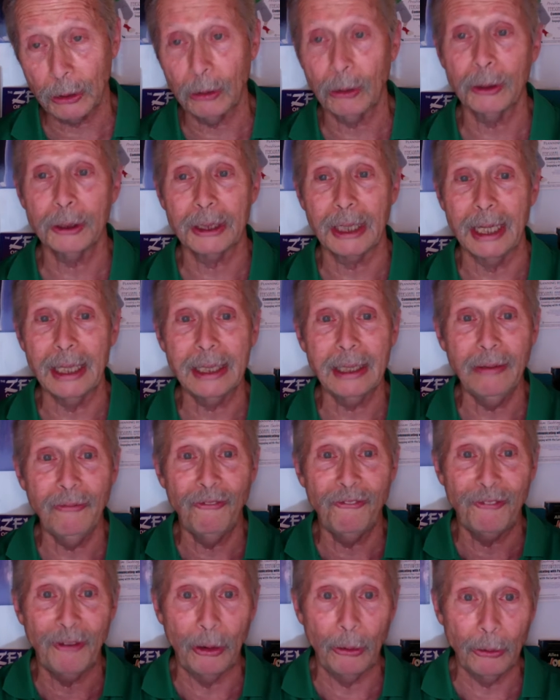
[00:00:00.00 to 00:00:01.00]
or taking
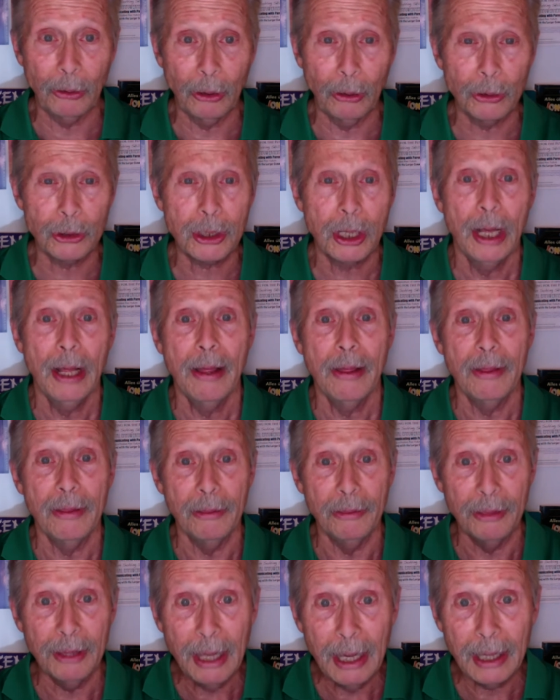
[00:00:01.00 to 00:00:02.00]
photos.
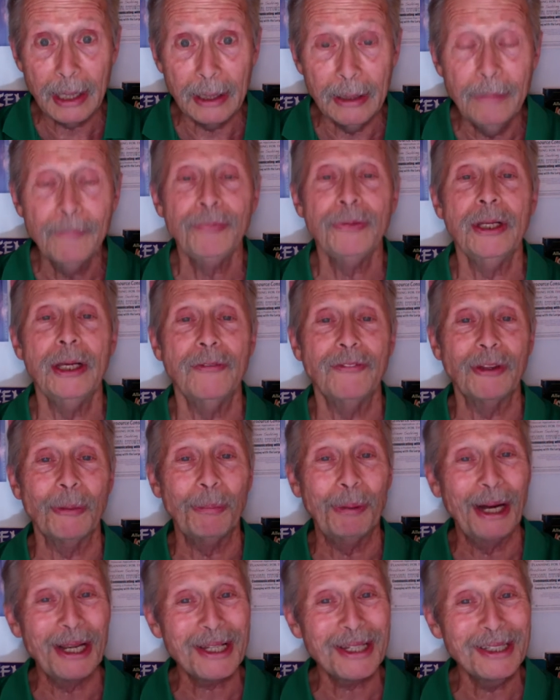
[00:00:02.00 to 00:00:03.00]
Then, if the
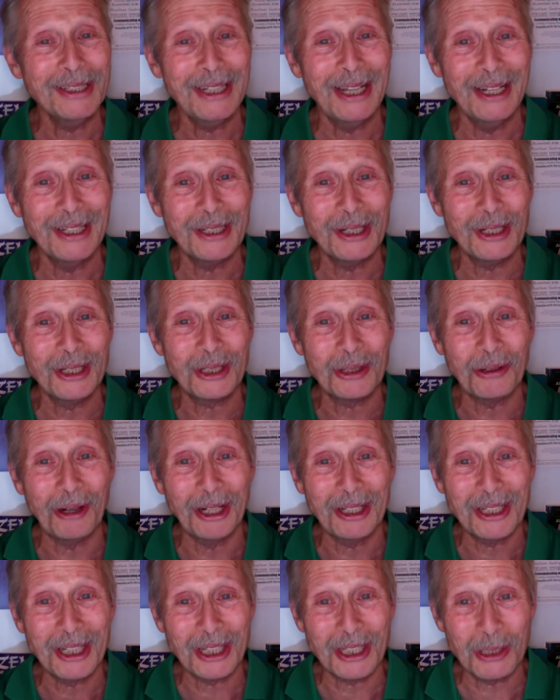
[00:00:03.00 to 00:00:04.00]
presentation
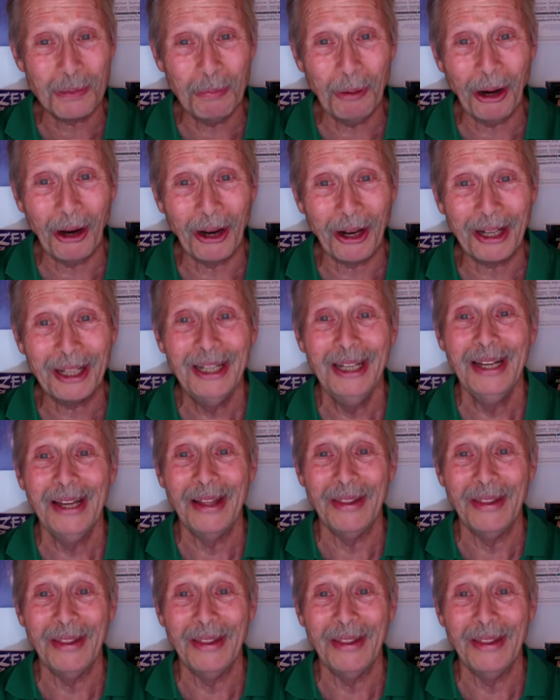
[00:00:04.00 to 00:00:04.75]
strikes a spark,